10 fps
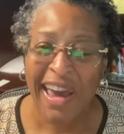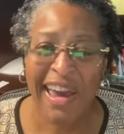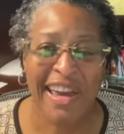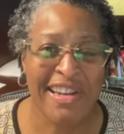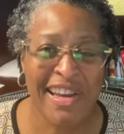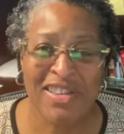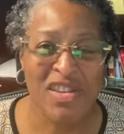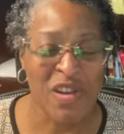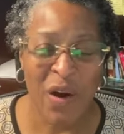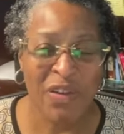And, and
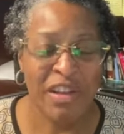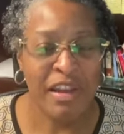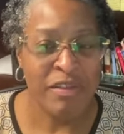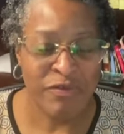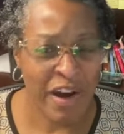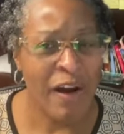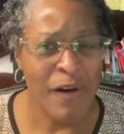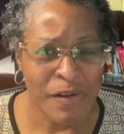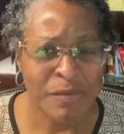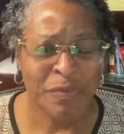certainly
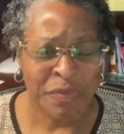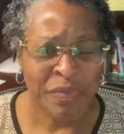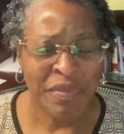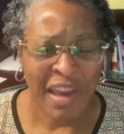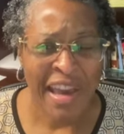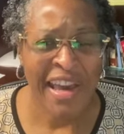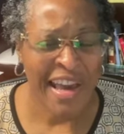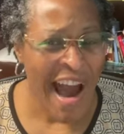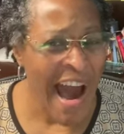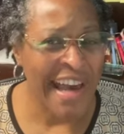Pharaoh, he
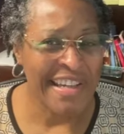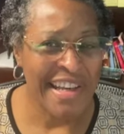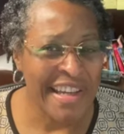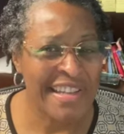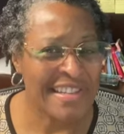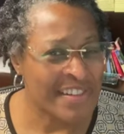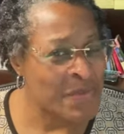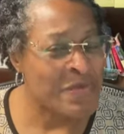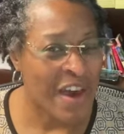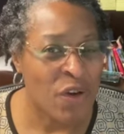kind of
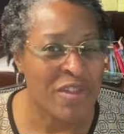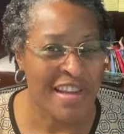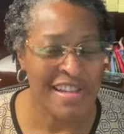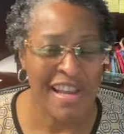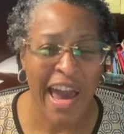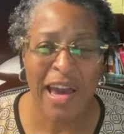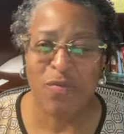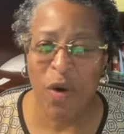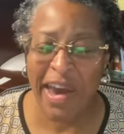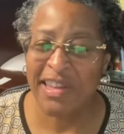felt the
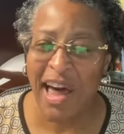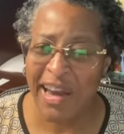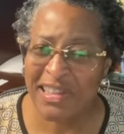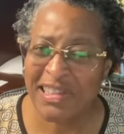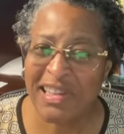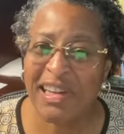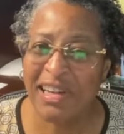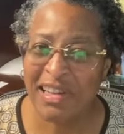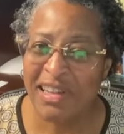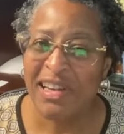same way, like,
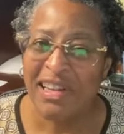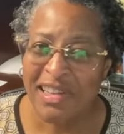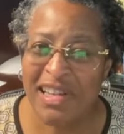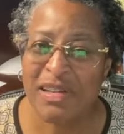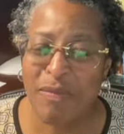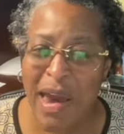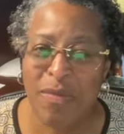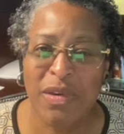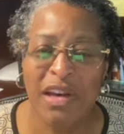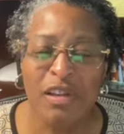uh, this may
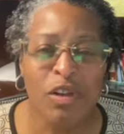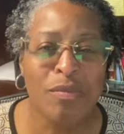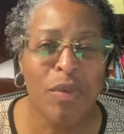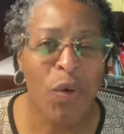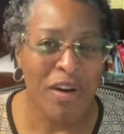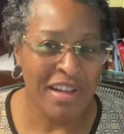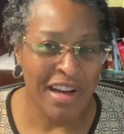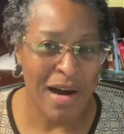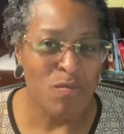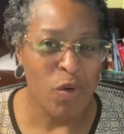be a little more than
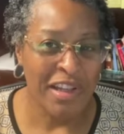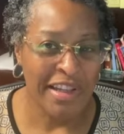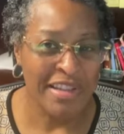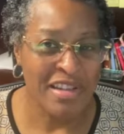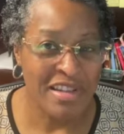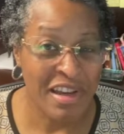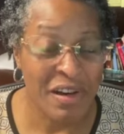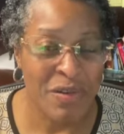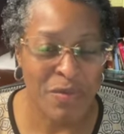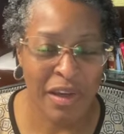I'm willing to
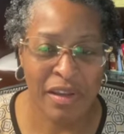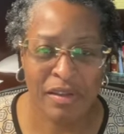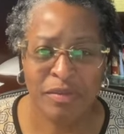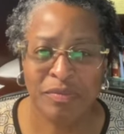deal with.